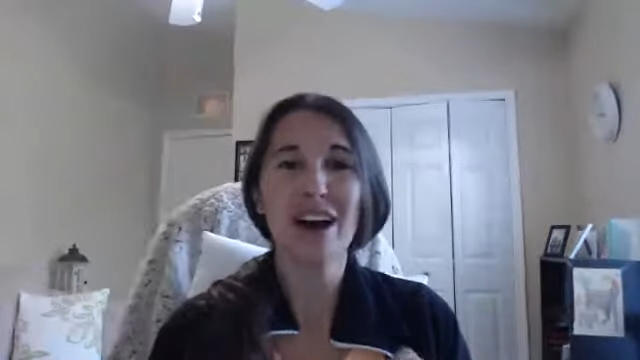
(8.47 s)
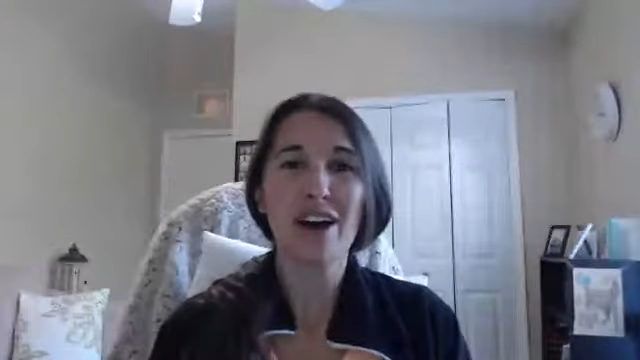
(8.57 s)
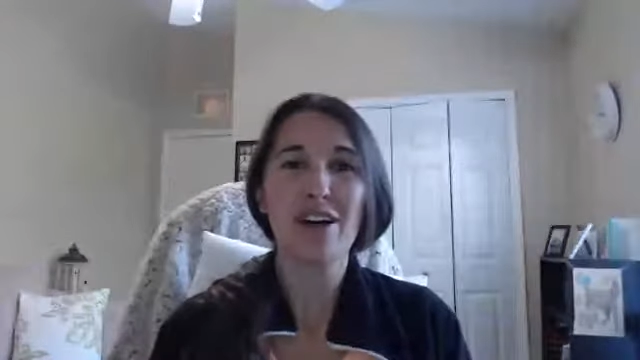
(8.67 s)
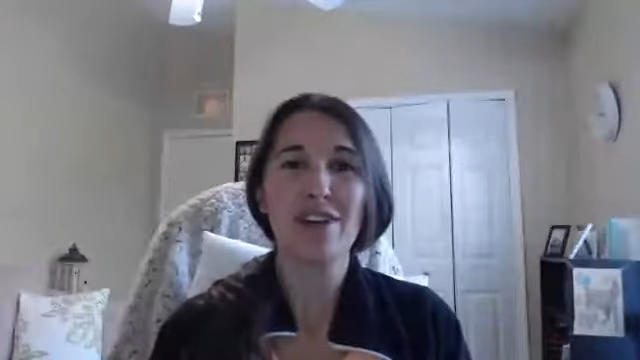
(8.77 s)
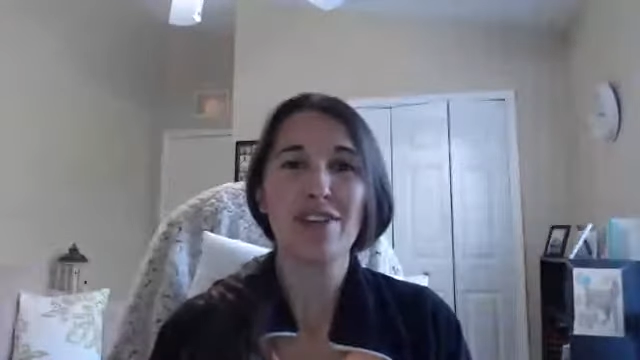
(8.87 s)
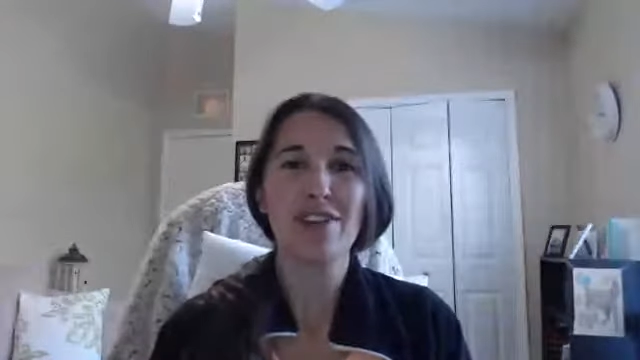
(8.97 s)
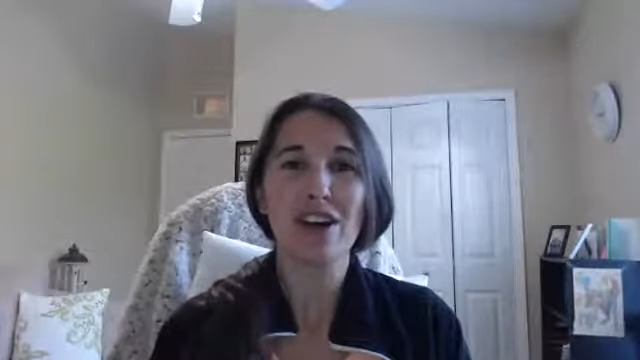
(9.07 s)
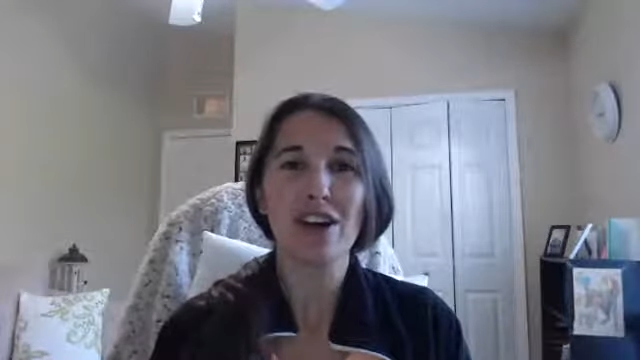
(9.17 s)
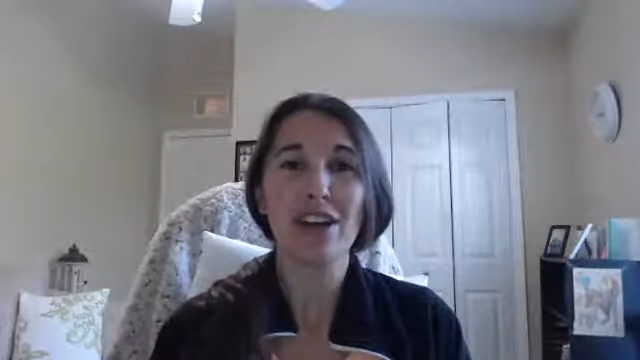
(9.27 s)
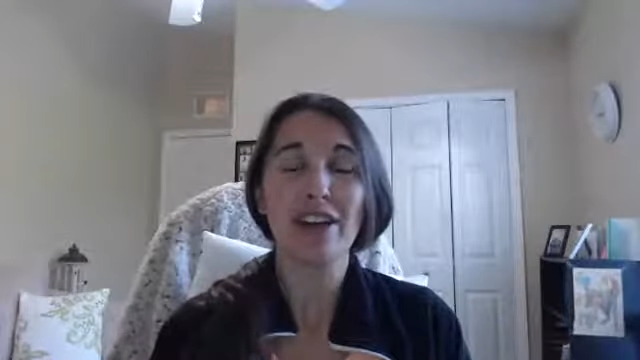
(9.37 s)
of
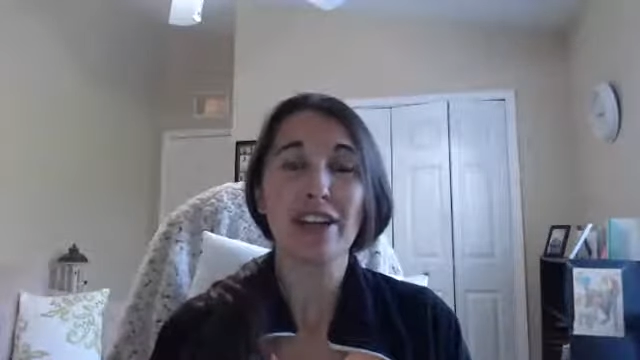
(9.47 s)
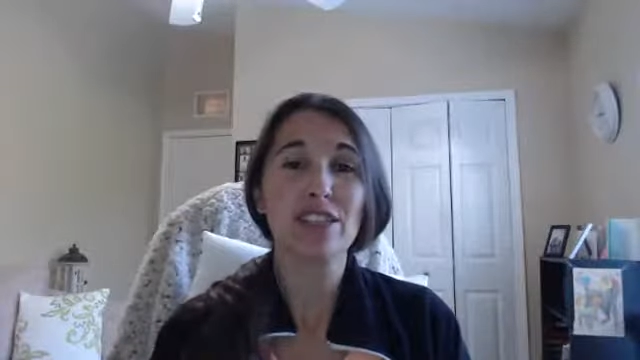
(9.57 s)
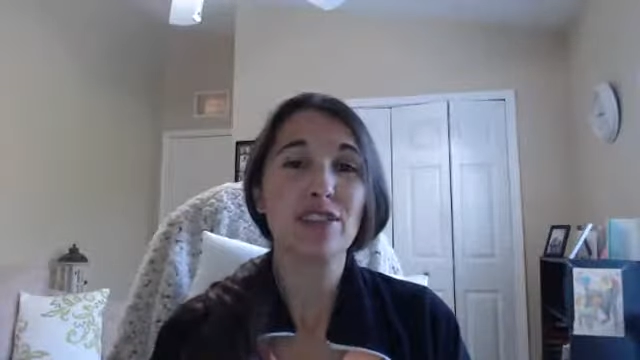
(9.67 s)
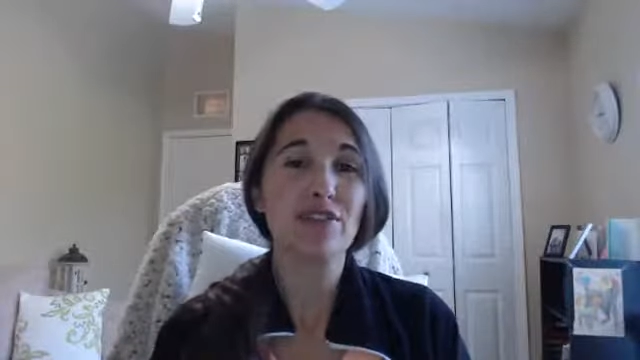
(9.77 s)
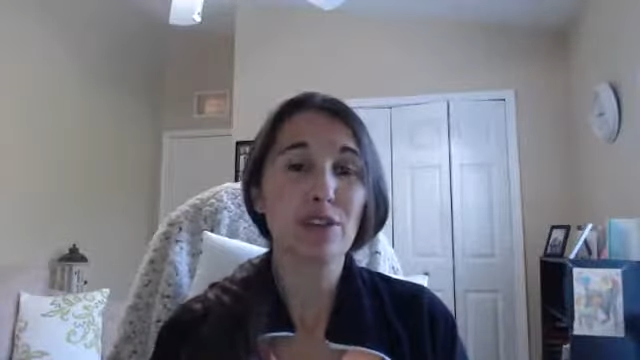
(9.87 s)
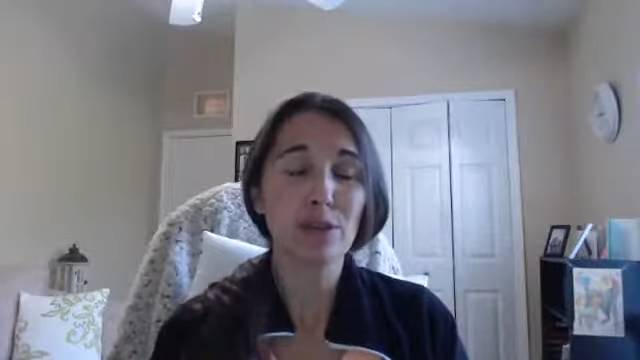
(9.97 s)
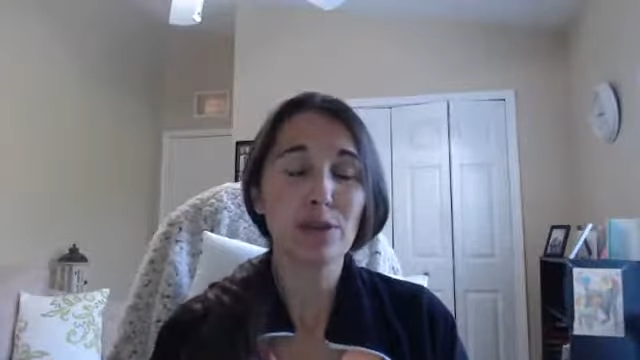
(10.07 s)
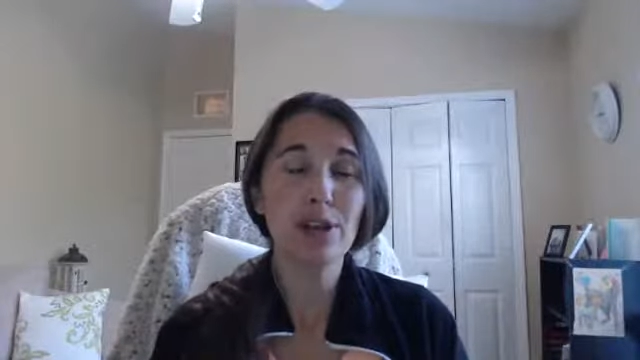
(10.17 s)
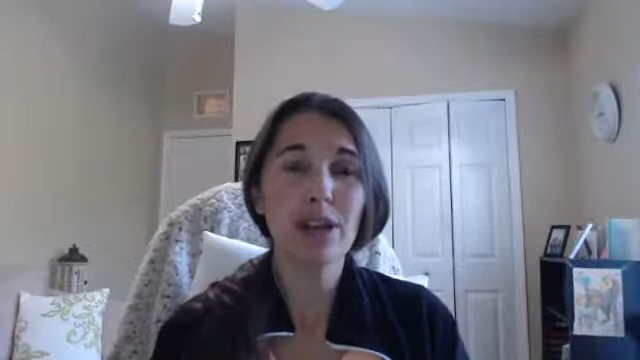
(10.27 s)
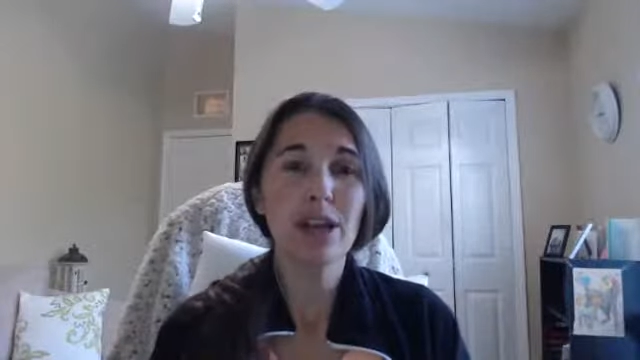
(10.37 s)
our clients'
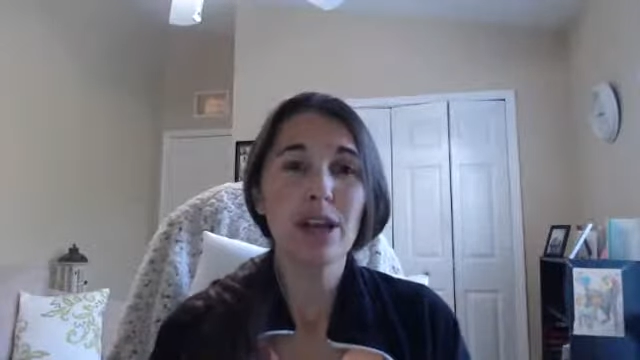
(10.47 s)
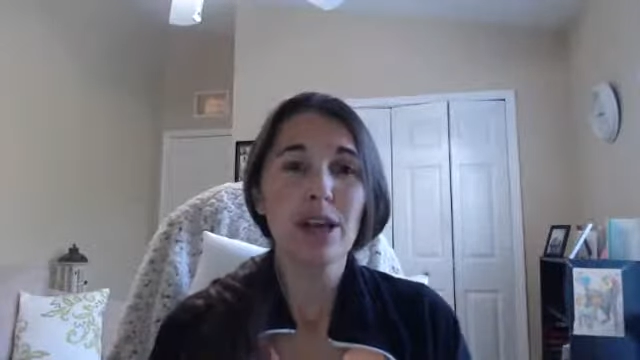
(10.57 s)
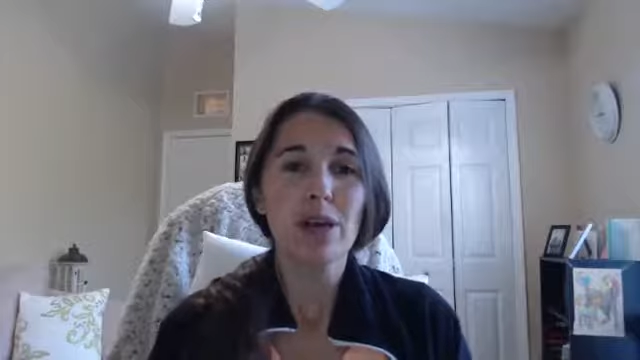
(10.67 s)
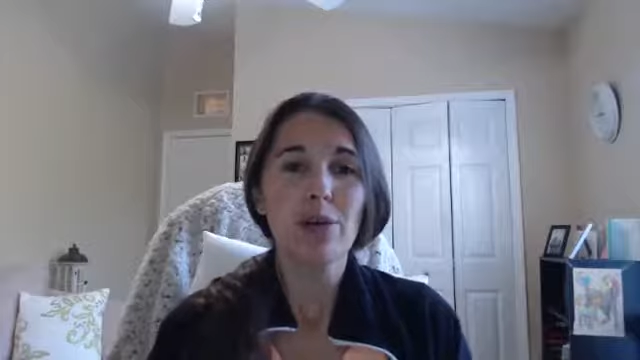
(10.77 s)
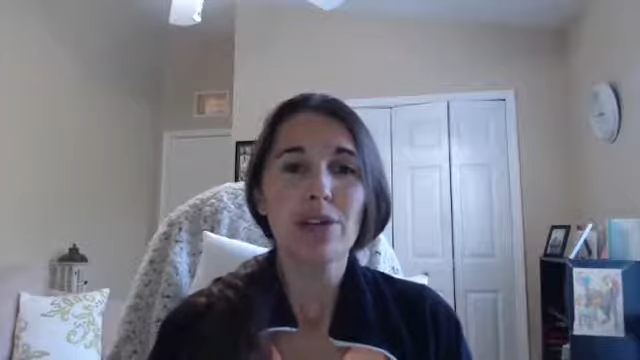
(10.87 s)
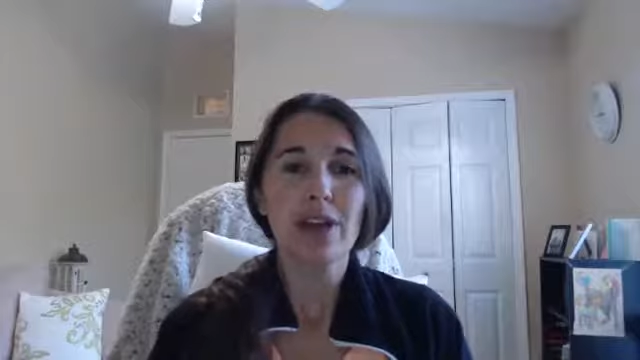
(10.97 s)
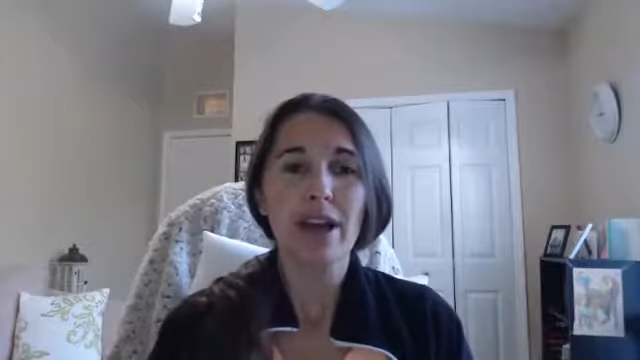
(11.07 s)
food with,